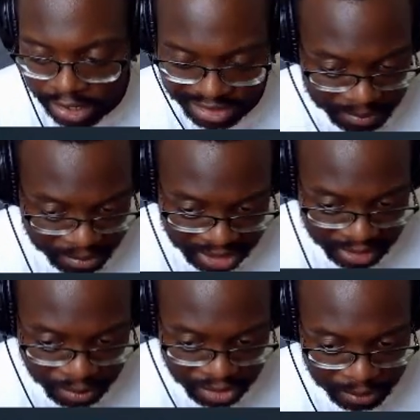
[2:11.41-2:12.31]

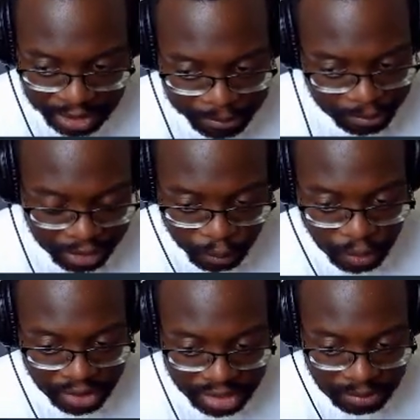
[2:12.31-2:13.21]
Sometimes it might be
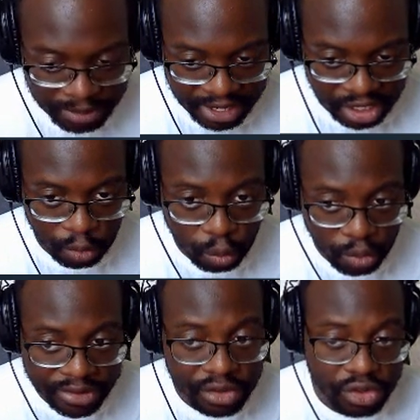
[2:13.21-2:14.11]
1 depending
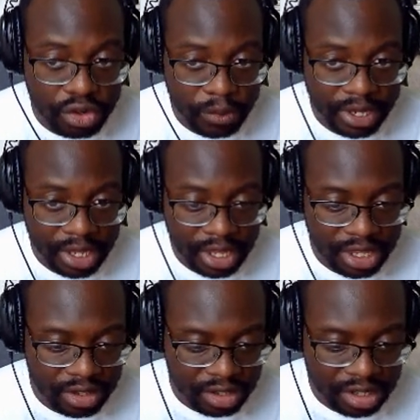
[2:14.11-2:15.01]
what you're doing
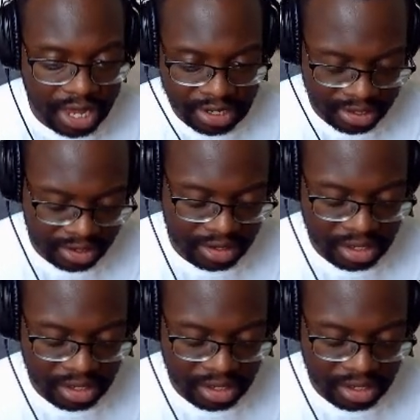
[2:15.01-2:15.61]
inside